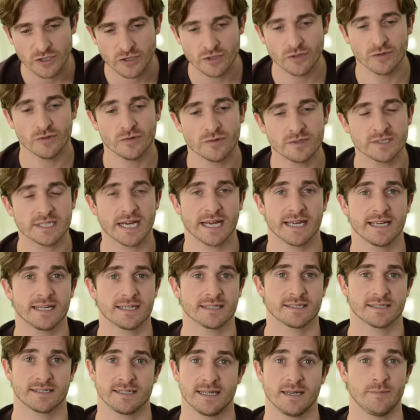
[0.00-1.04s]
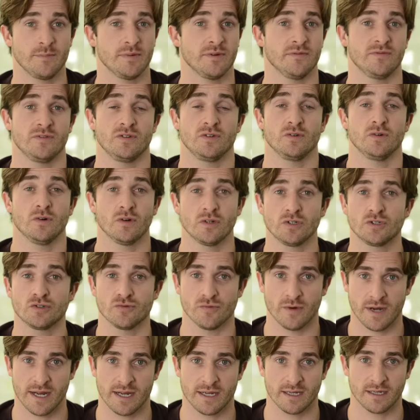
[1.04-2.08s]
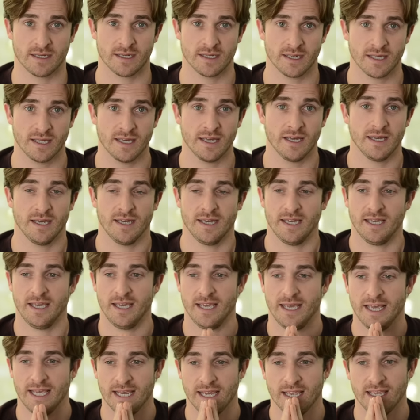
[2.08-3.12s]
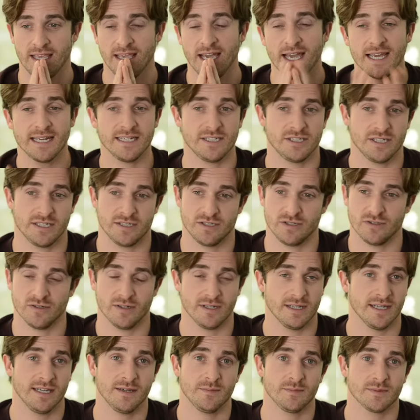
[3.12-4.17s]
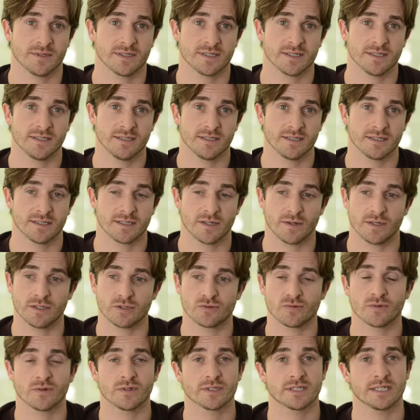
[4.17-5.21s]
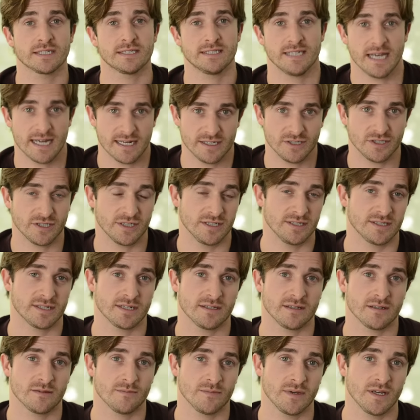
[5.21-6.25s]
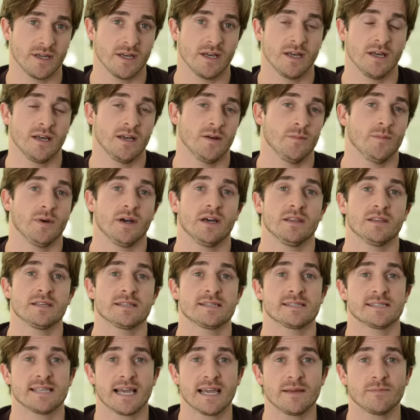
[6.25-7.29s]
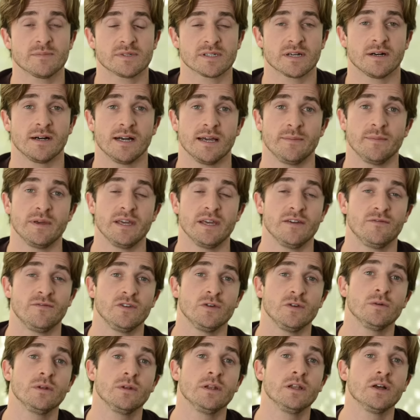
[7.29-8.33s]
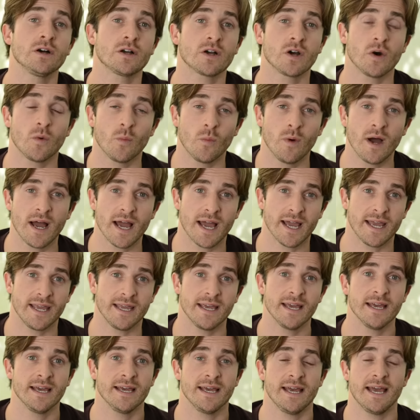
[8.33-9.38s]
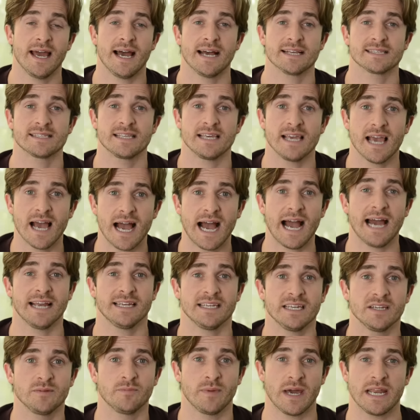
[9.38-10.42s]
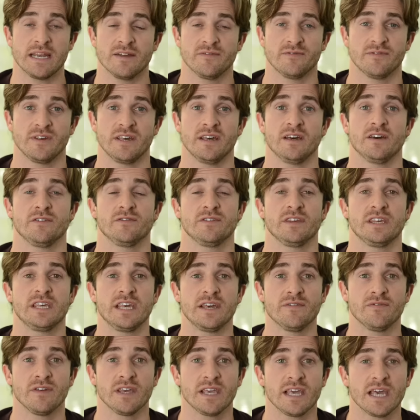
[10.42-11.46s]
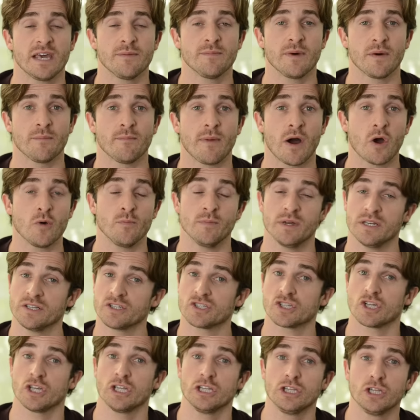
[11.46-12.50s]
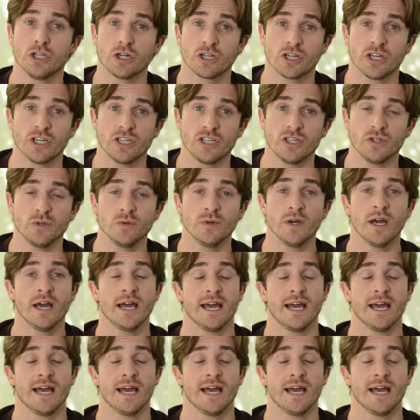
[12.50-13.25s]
you take a sip of your drink, it engages your lips, so it draws attention to them. But at the same time, if you look away, it has the added benefit of giving him a moment to look at you